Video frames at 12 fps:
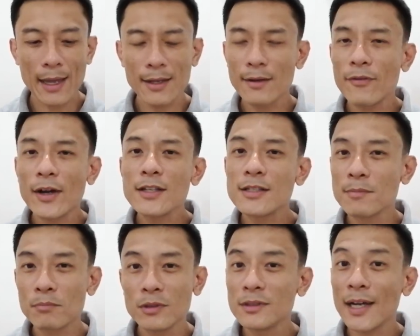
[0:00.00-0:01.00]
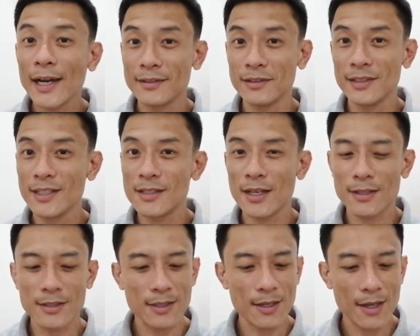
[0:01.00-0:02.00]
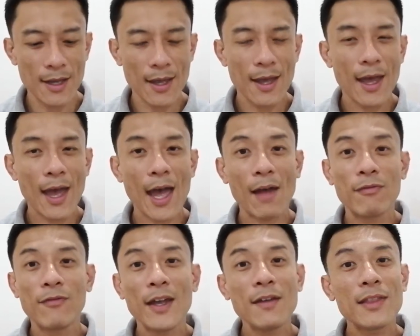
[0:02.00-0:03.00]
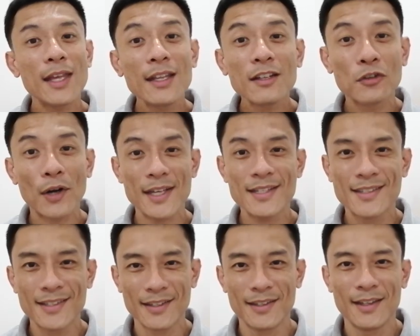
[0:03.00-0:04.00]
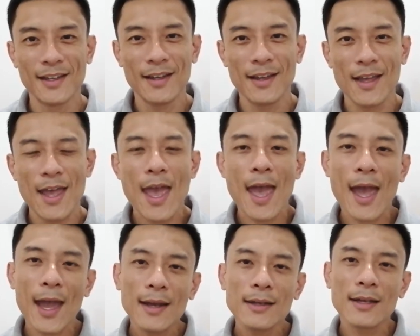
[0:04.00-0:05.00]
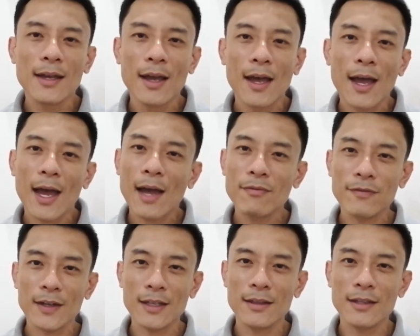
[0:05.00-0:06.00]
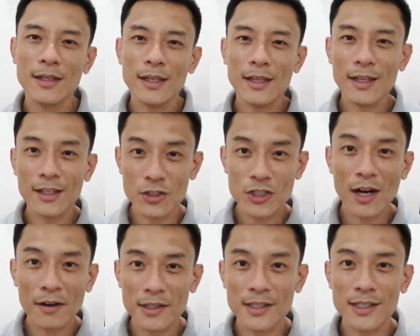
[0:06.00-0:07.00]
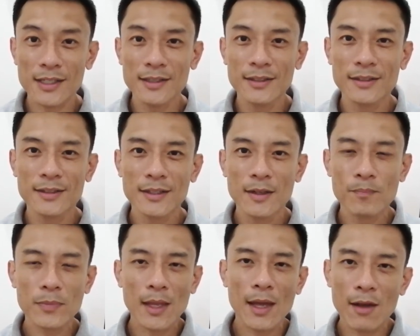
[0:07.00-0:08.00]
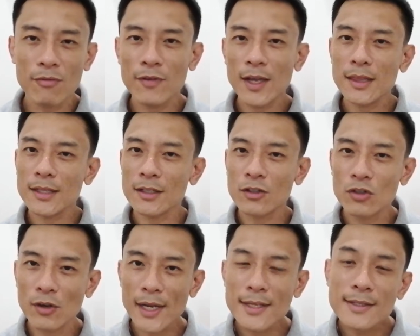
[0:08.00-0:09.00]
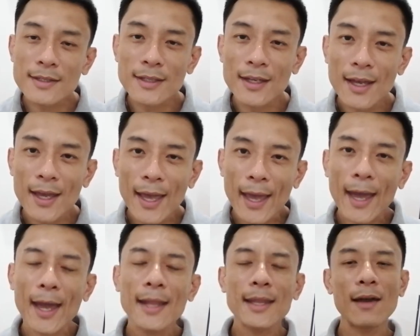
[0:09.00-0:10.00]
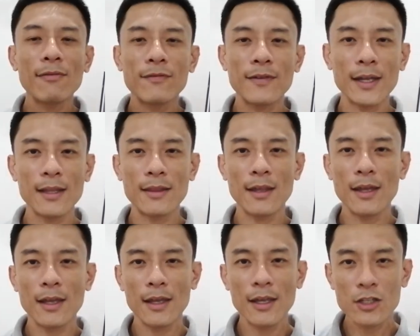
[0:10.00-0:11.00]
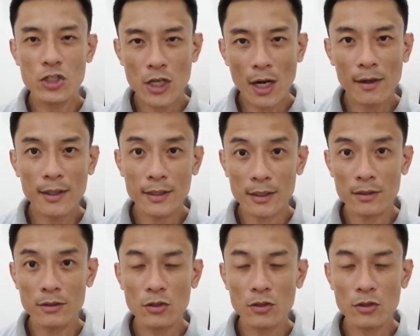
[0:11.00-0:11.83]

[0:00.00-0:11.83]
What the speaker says: And in a very simple title, he says, have faith in Christ and have faith in charity. Have faith in Christ and have faith in charity.